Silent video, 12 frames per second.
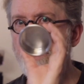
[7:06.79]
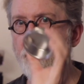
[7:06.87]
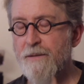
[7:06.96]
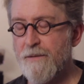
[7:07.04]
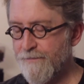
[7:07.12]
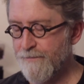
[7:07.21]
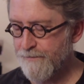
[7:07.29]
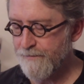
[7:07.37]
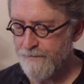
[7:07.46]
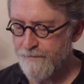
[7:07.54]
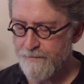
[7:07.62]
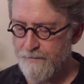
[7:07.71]
in
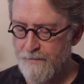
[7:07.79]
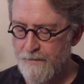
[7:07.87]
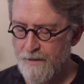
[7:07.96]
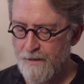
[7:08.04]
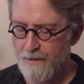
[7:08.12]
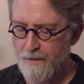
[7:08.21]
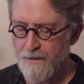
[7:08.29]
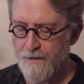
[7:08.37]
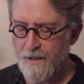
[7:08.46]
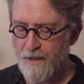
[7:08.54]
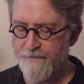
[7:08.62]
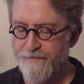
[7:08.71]

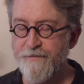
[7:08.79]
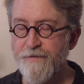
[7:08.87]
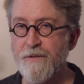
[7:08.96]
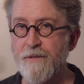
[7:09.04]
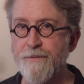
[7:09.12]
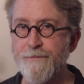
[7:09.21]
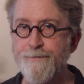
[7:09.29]
the coffee filter.